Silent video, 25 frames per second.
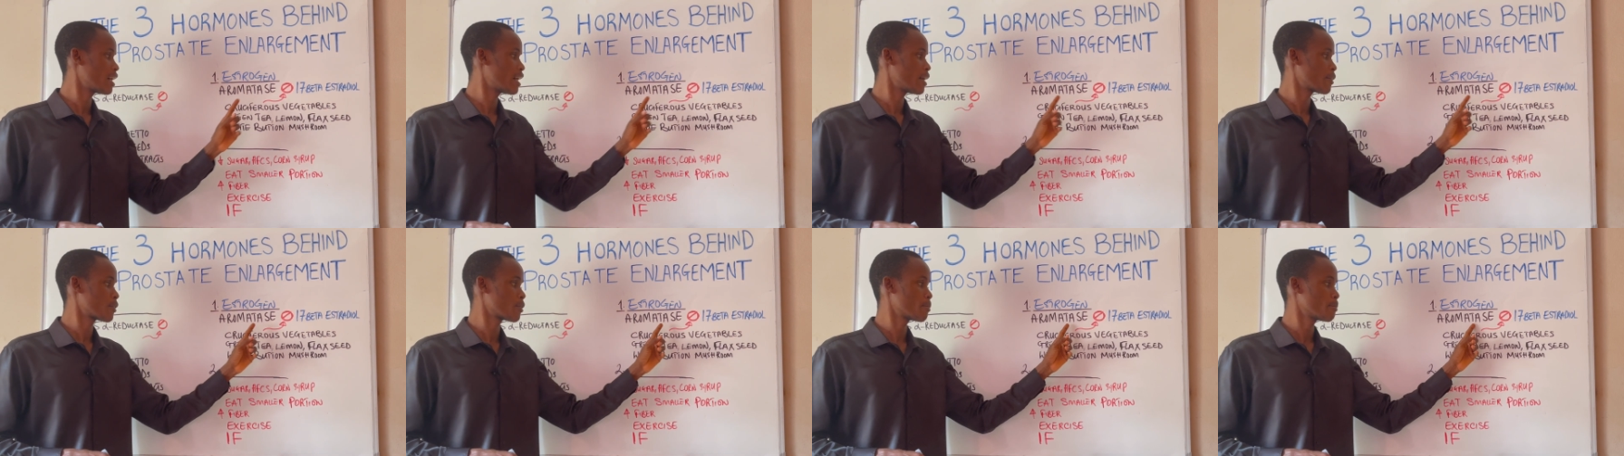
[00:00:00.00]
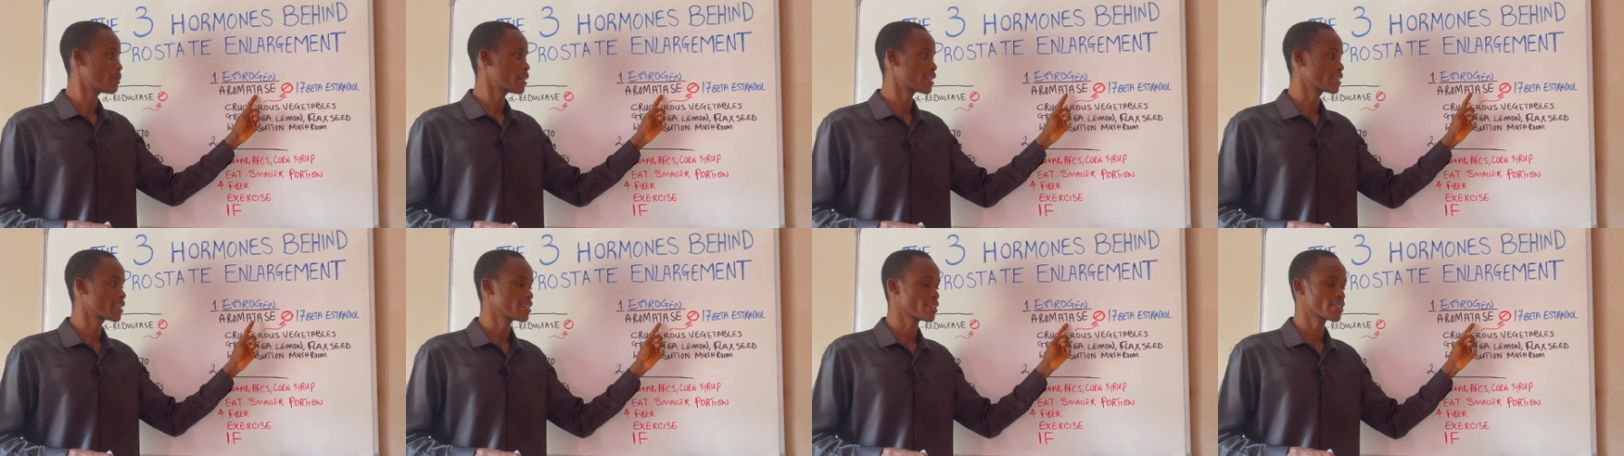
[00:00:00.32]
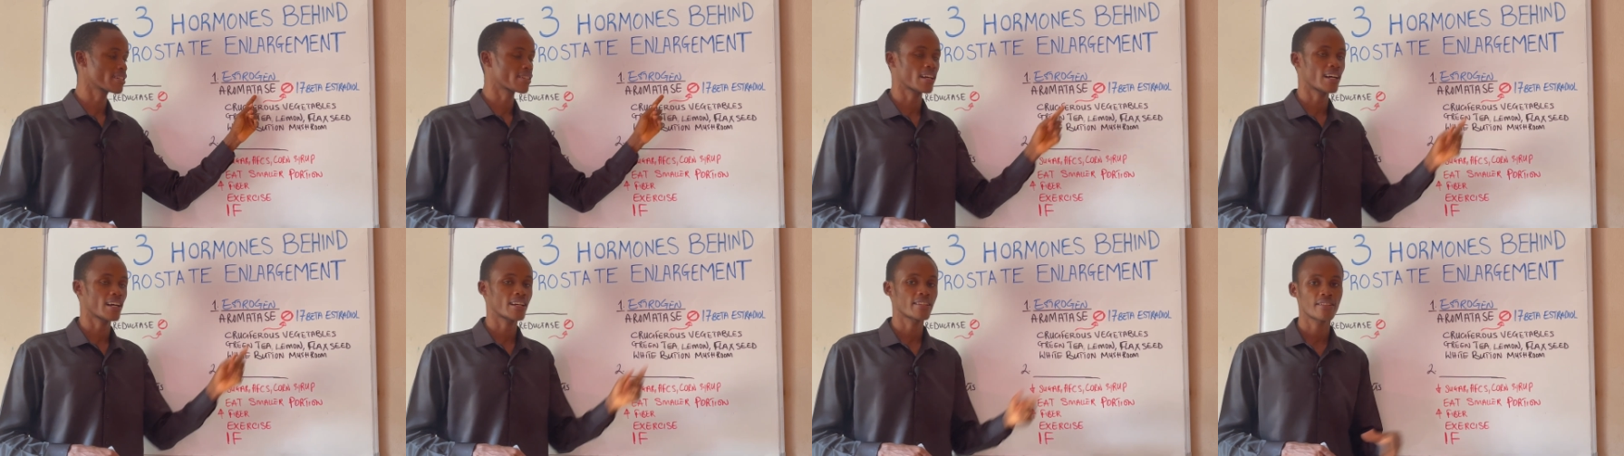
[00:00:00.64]

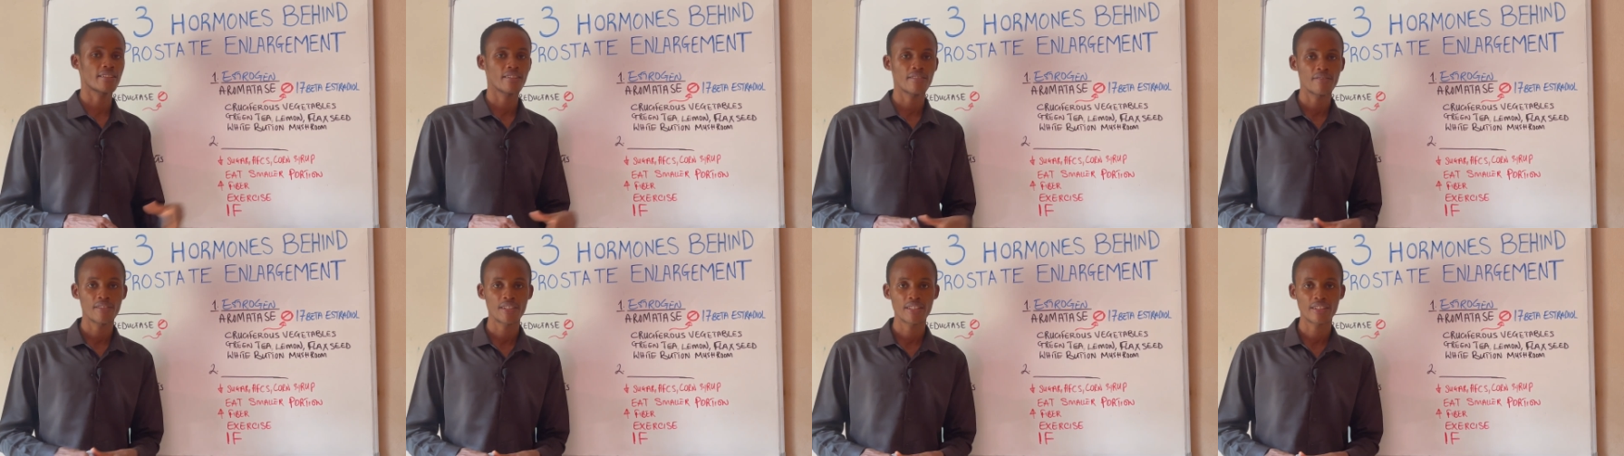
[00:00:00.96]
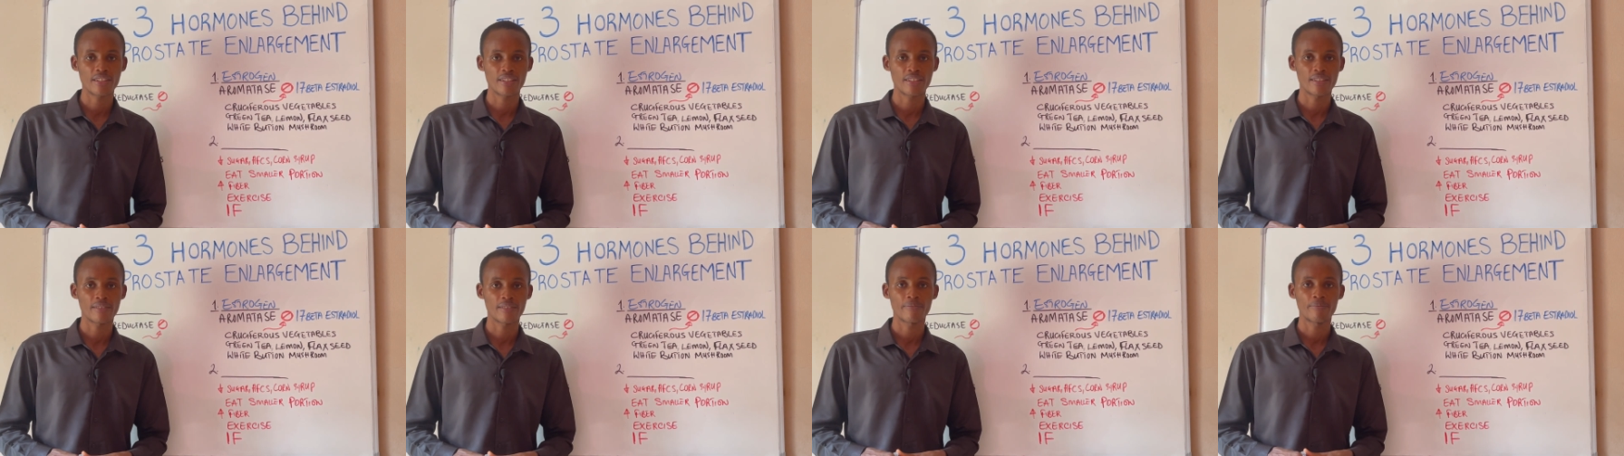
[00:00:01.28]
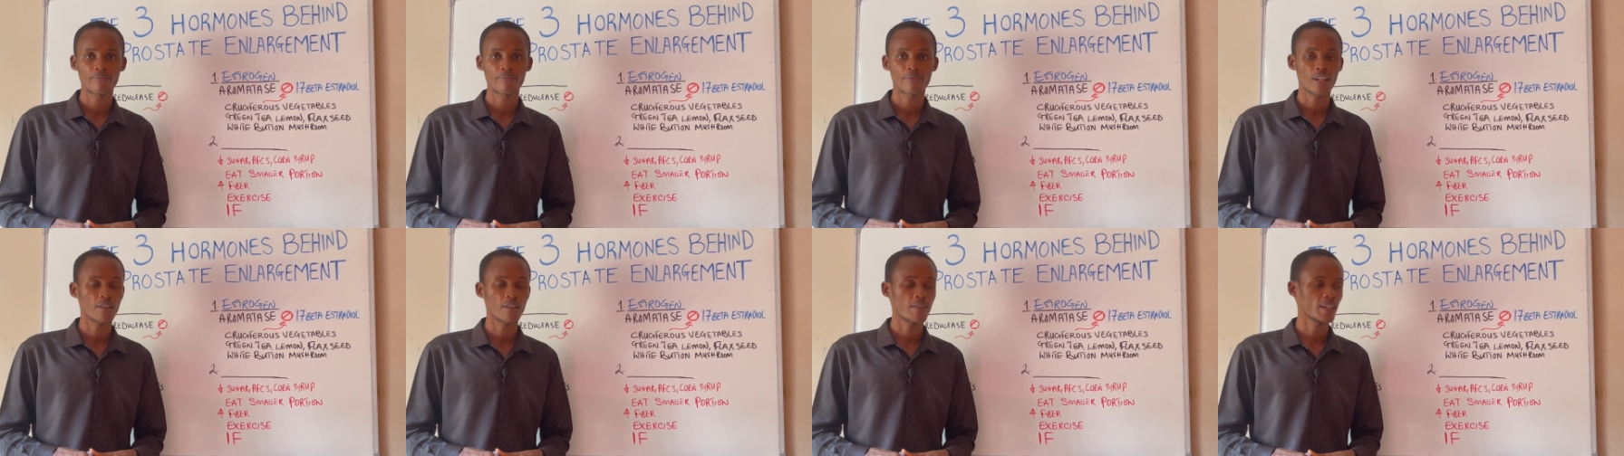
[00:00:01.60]
aromatase activity.
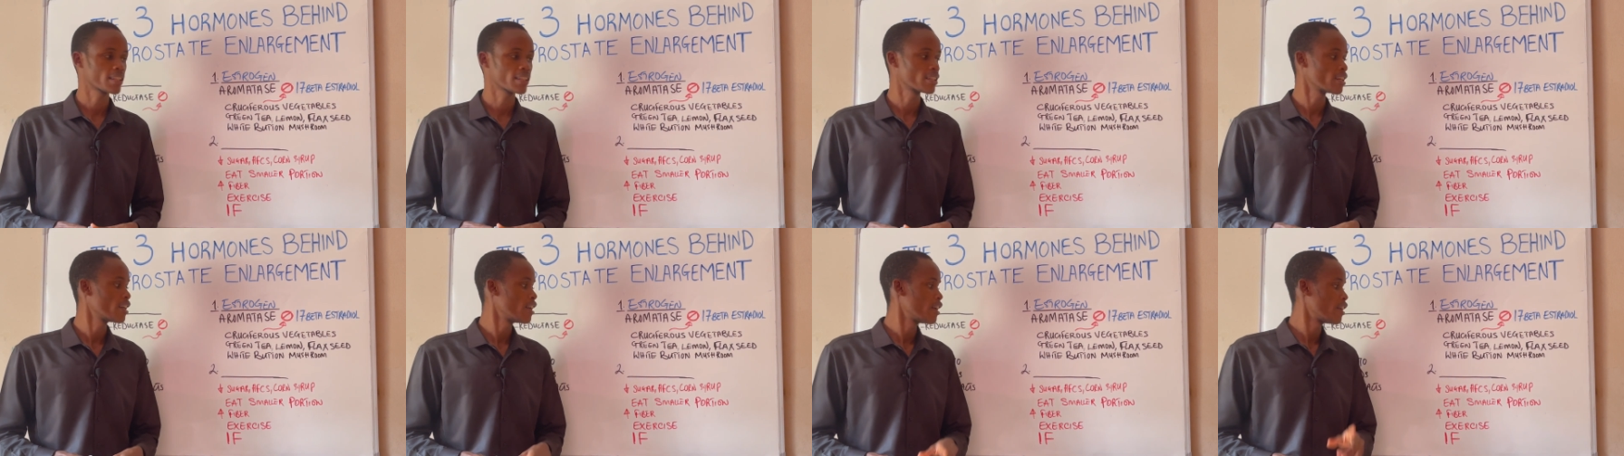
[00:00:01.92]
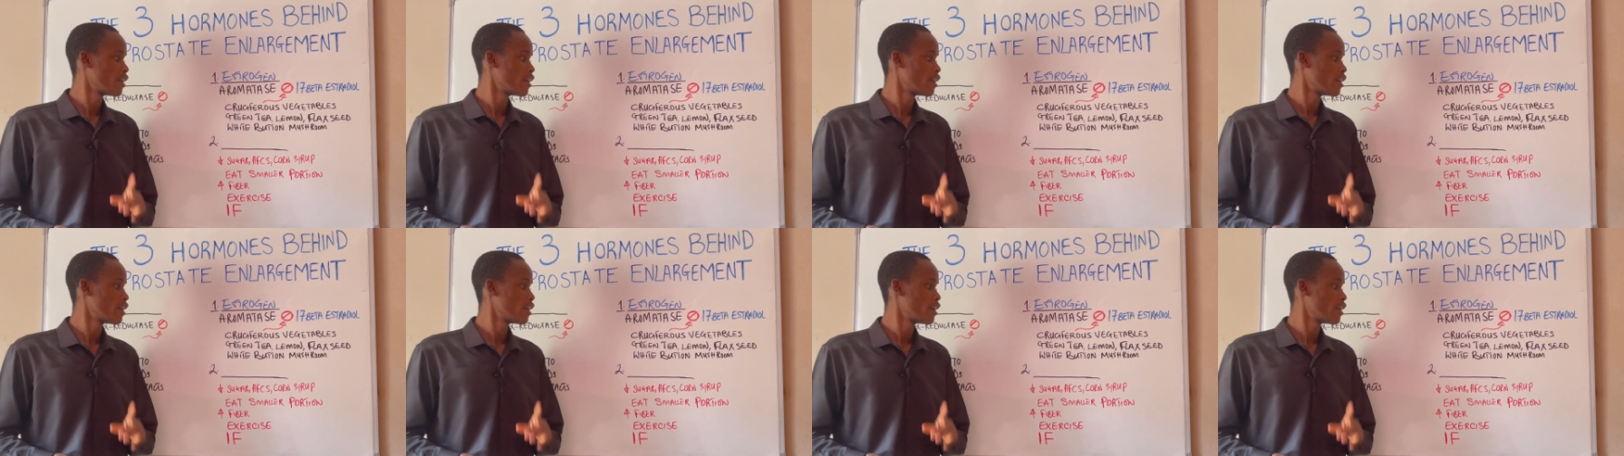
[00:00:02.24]
All right.